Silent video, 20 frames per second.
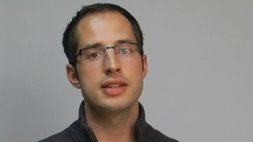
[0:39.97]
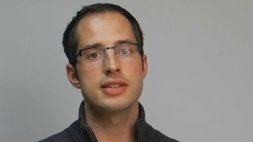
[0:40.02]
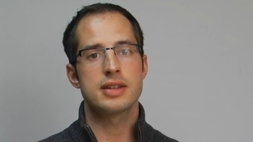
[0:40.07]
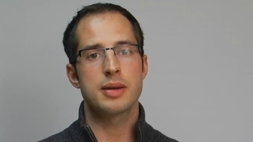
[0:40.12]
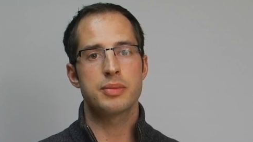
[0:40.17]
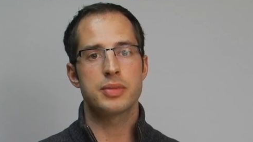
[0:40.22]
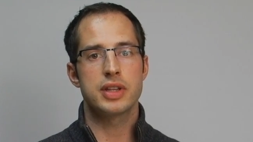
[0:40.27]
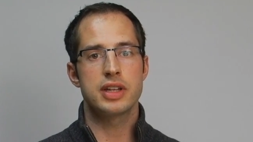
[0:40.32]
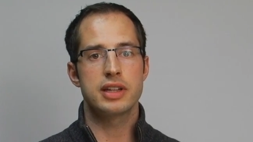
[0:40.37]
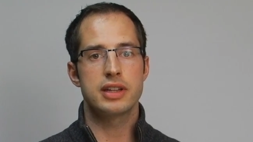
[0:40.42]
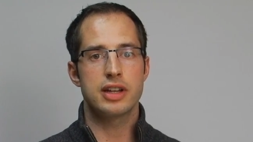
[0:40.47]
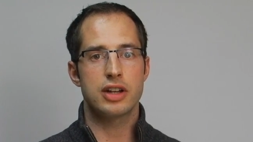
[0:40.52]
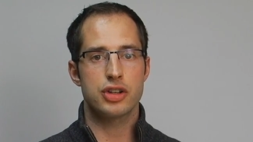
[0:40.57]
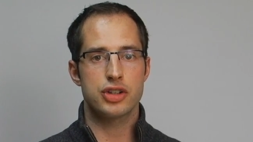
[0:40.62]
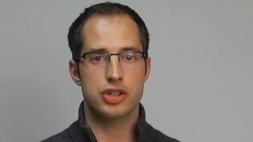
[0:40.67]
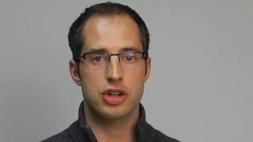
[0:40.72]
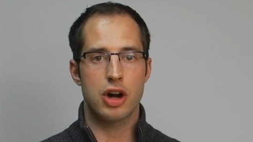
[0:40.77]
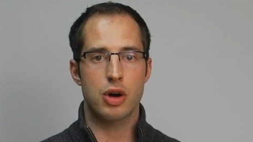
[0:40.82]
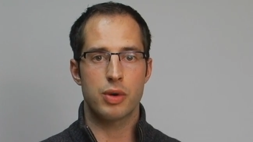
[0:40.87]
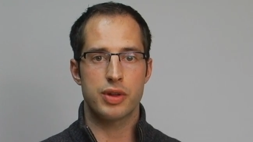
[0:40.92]
something
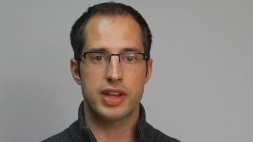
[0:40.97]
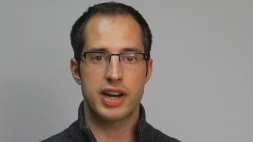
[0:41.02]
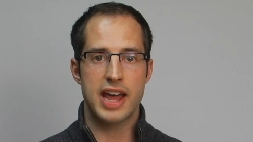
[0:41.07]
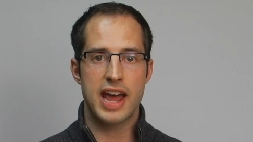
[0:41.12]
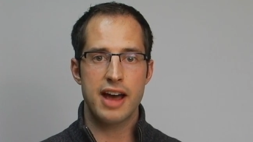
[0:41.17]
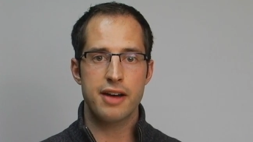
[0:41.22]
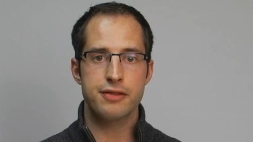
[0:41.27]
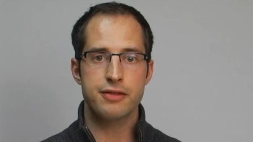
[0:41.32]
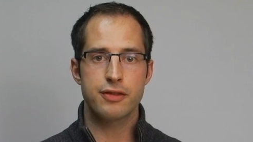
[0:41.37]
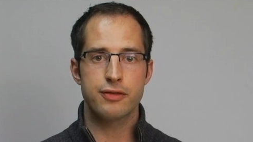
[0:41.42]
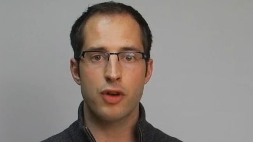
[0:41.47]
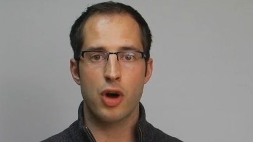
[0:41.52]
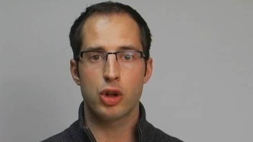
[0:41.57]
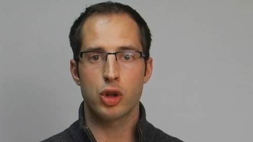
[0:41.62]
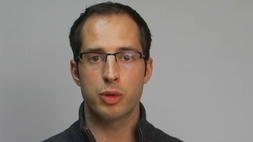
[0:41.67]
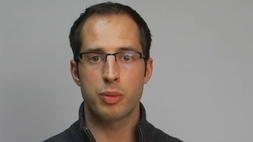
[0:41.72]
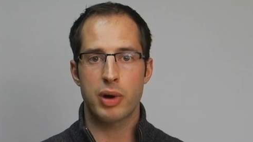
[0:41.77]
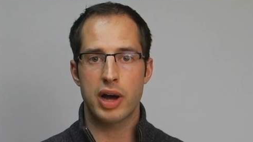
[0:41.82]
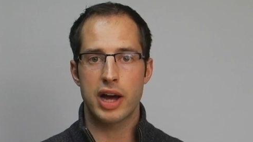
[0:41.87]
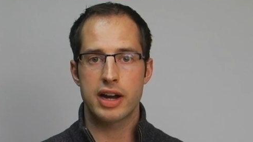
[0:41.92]
that'll start with an F
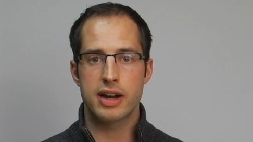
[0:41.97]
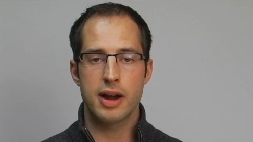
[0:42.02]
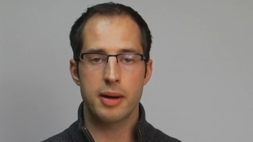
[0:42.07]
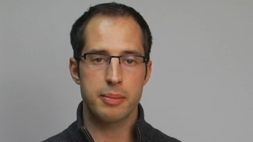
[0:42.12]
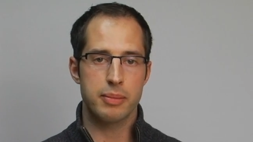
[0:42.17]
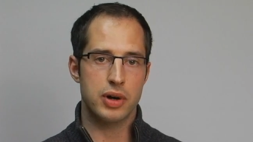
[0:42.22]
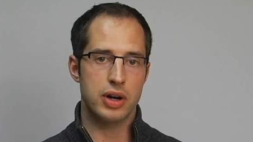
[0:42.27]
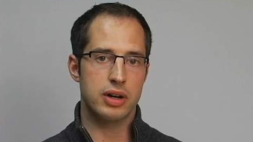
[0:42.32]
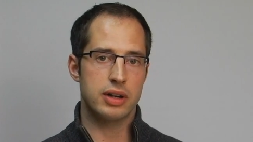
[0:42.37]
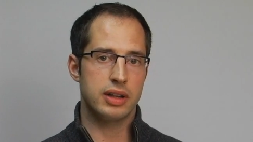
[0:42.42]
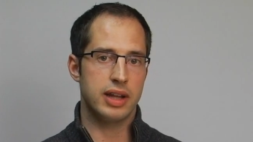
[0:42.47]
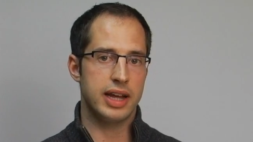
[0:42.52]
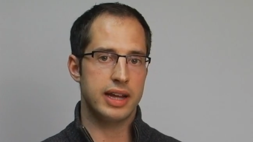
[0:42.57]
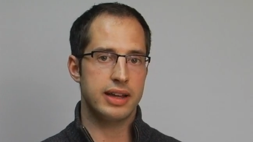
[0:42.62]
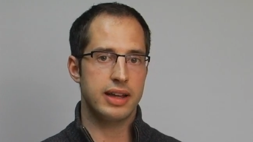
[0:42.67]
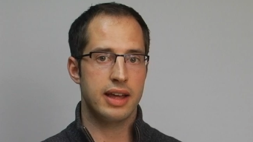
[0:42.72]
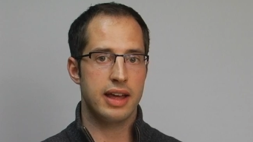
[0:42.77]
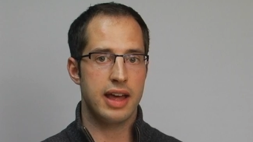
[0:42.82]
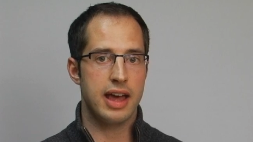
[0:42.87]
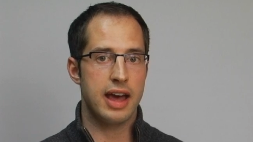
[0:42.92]
followed by a number,
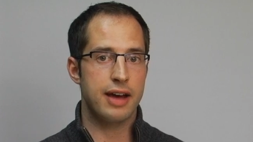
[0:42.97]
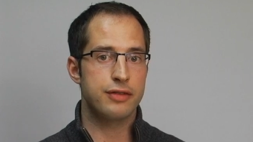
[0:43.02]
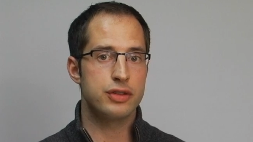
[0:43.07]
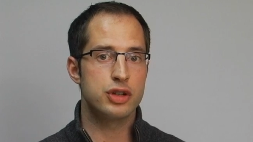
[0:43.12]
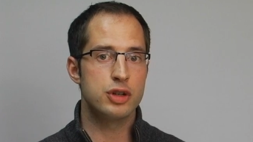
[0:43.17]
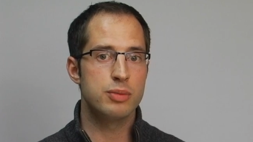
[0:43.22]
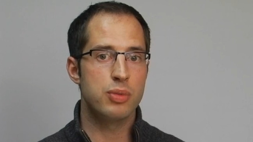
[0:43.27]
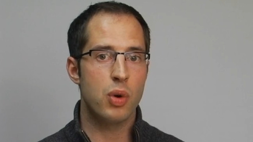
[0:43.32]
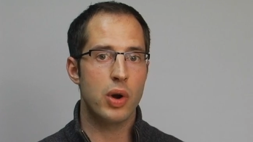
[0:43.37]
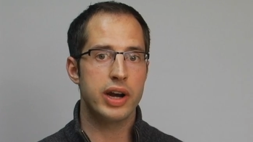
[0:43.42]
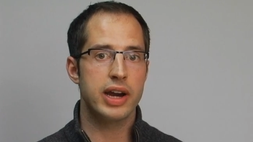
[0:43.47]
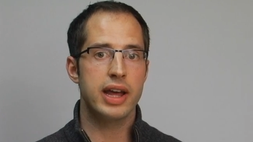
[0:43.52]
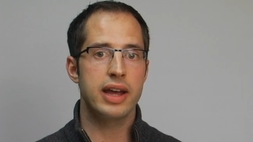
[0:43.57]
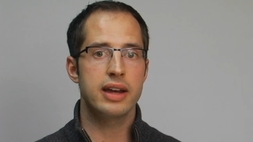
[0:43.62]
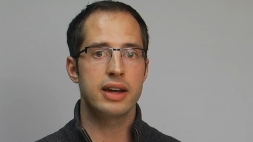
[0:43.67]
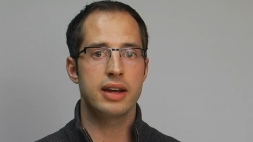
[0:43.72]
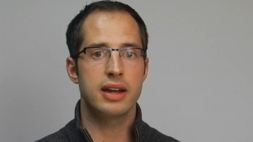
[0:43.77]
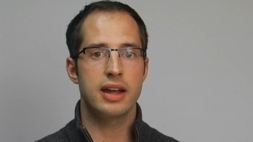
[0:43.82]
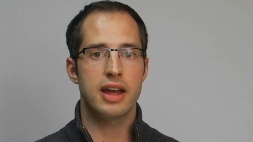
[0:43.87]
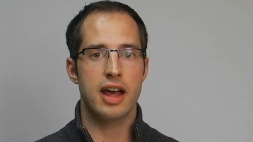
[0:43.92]
like F two point
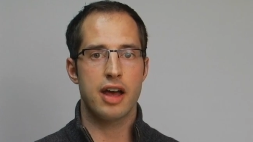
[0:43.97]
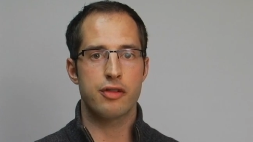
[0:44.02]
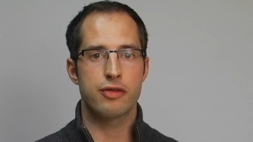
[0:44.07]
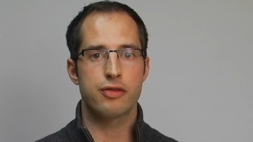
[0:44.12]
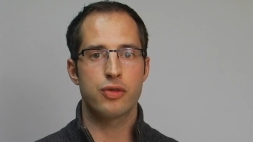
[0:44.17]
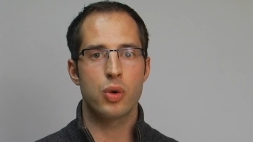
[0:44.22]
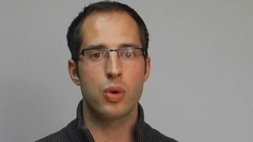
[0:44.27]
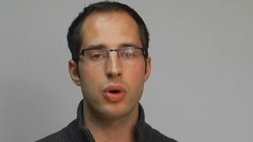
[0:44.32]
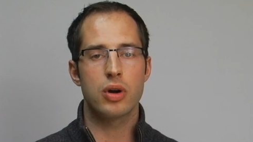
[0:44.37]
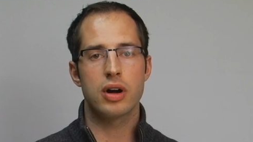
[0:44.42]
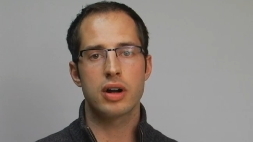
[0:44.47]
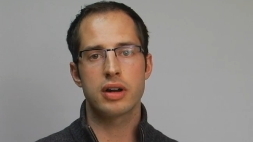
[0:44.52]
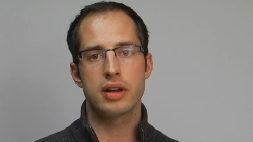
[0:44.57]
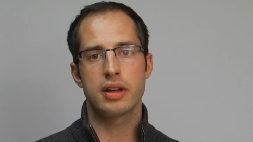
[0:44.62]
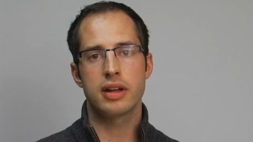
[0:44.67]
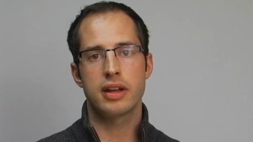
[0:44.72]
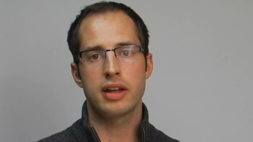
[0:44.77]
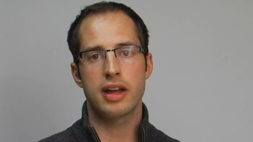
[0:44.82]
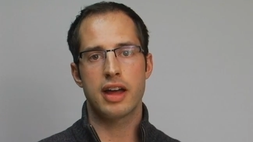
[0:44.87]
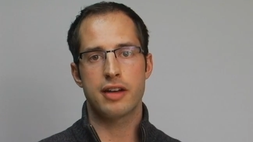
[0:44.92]
eight, F four,
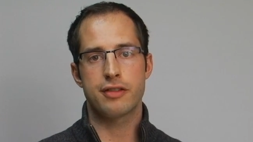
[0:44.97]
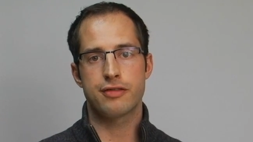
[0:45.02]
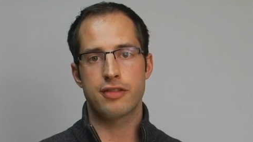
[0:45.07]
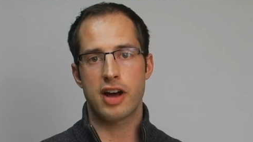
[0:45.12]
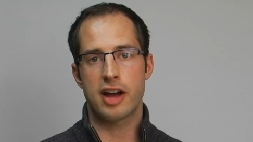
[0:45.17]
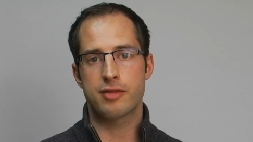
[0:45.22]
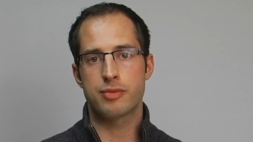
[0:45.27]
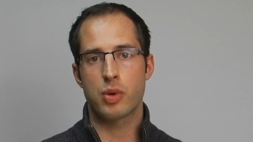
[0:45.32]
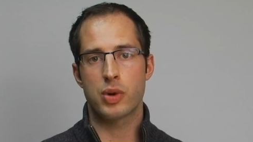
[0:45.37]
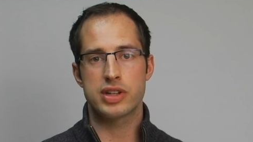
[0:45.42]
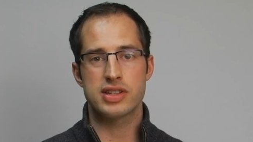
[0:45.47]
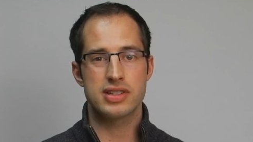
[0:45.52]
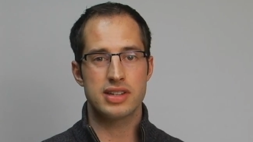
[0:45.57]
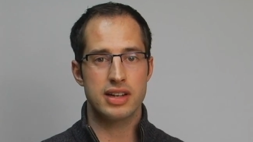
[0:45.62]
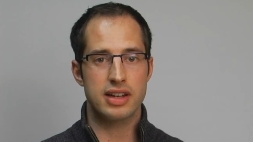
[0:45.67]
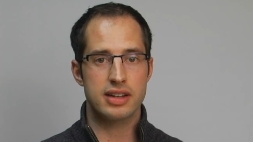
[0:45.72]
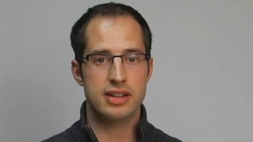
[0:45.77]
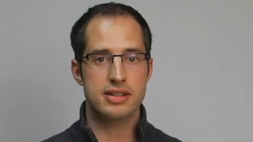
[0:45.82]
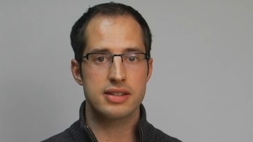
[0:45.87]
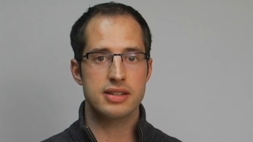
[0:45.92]
F five point
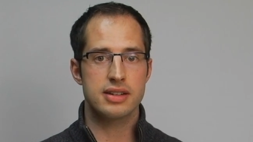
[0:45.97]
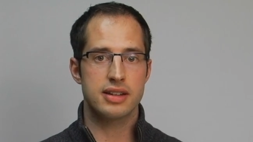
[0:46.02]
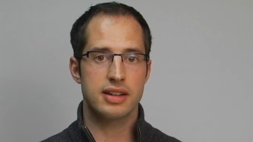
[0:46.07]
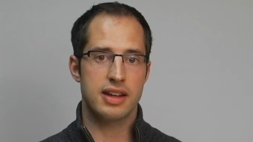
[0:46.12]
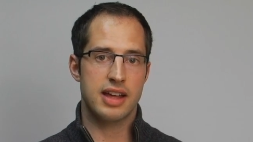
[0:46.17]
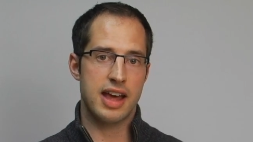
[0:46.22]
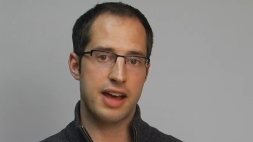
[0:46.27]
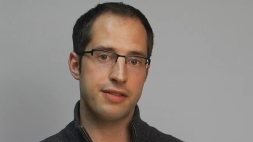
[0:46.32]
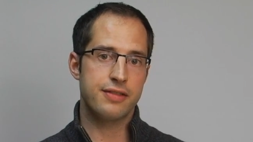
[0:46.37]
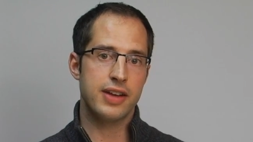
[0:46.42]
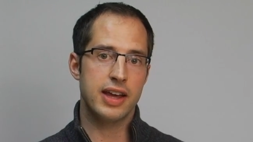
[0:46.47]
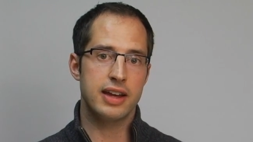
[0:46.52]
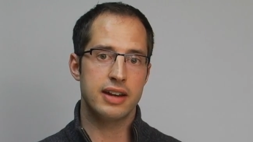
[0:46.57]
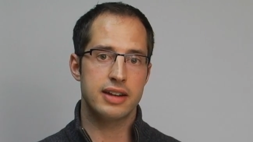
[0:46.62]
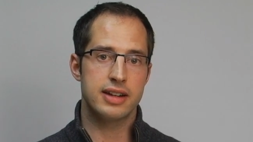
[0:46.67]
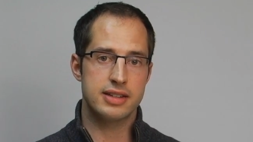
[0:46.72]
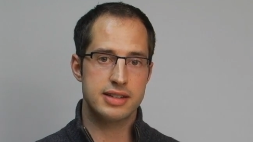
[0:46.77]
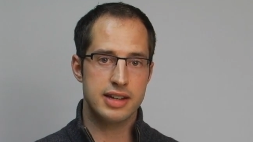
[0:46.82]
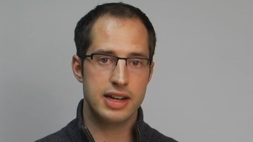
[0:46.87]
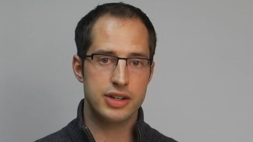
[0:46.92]
six, F
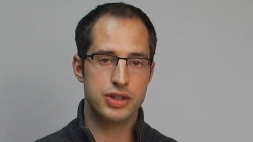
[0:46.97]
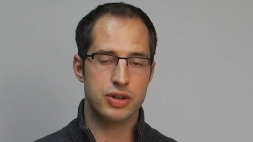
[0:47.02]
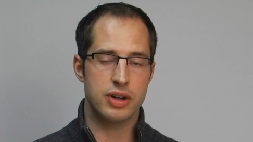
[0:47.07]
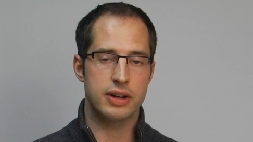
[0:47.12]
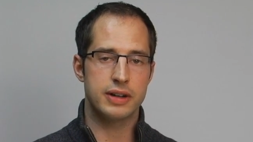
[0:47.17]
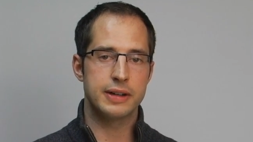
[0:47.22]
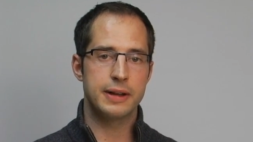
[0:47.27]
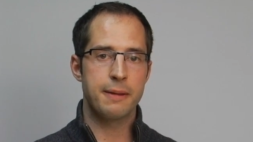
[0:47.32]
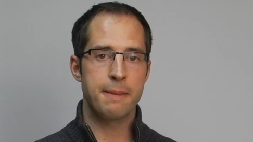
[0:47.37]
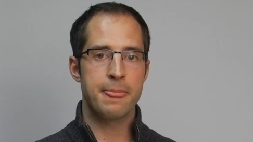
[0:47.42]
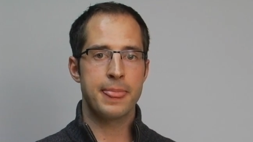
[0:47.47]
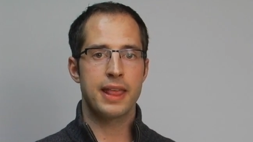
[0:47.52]
eight, et cetera.